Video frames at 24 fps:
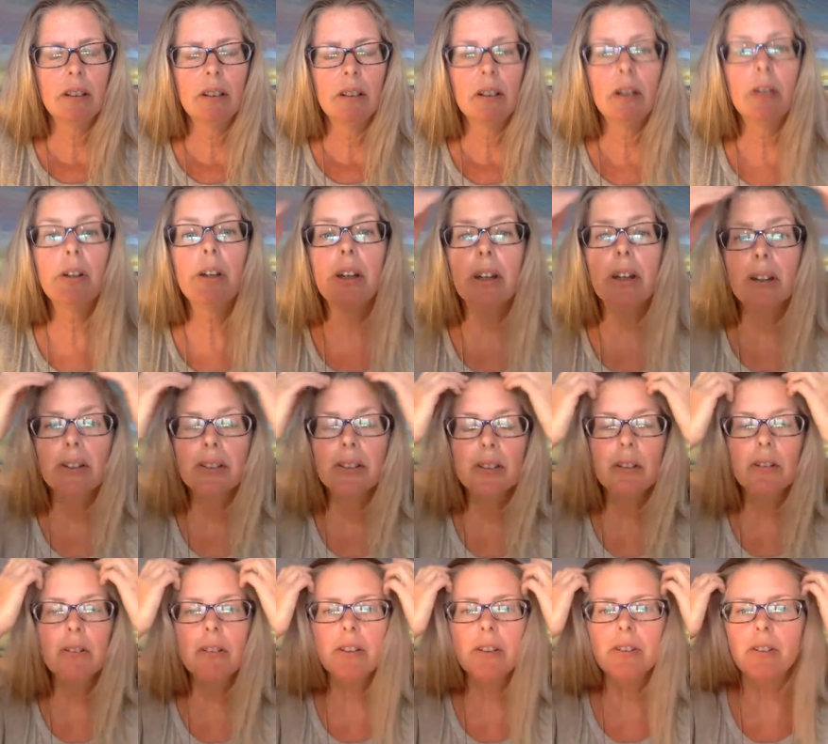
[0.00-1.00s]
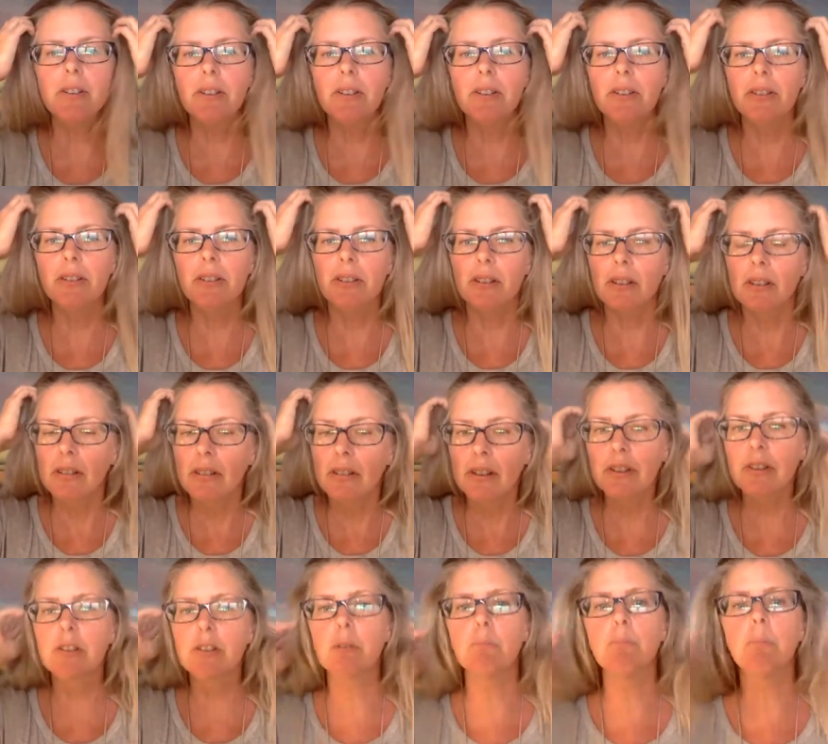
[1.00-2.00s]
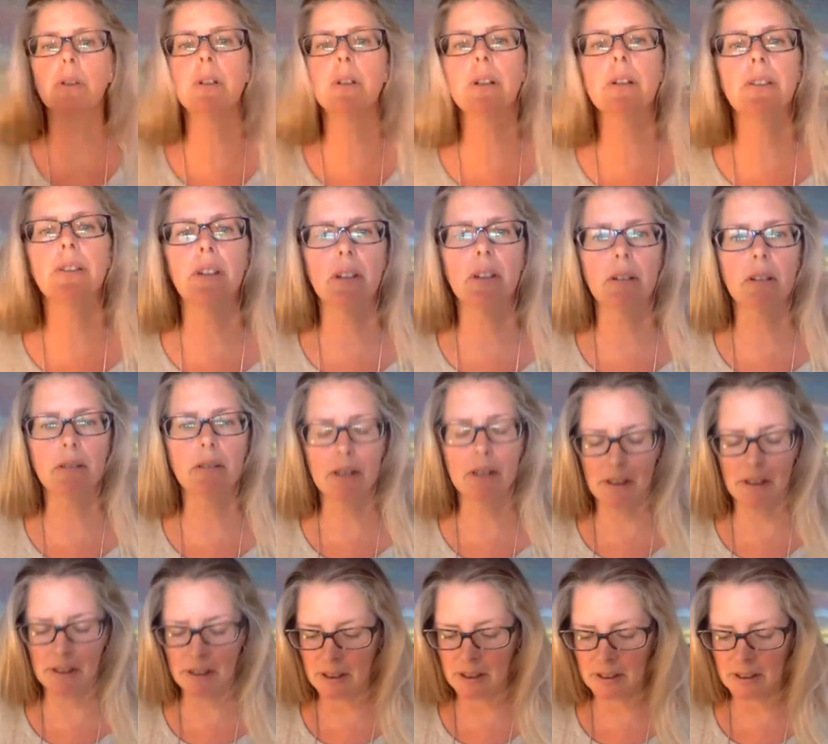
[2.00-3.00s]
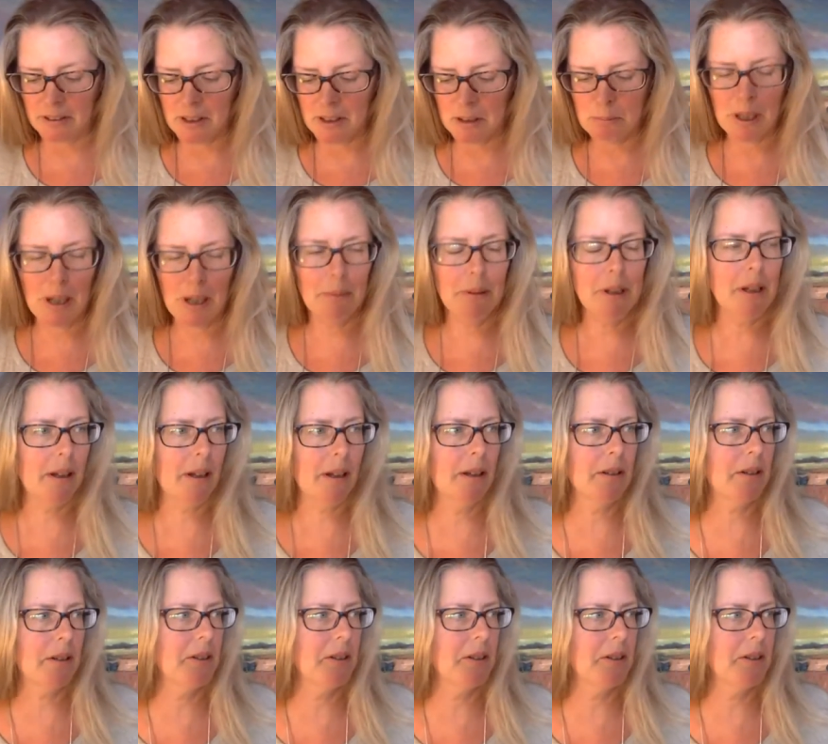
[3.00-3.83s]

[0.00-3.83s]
Okay, so this is a book that you probably can't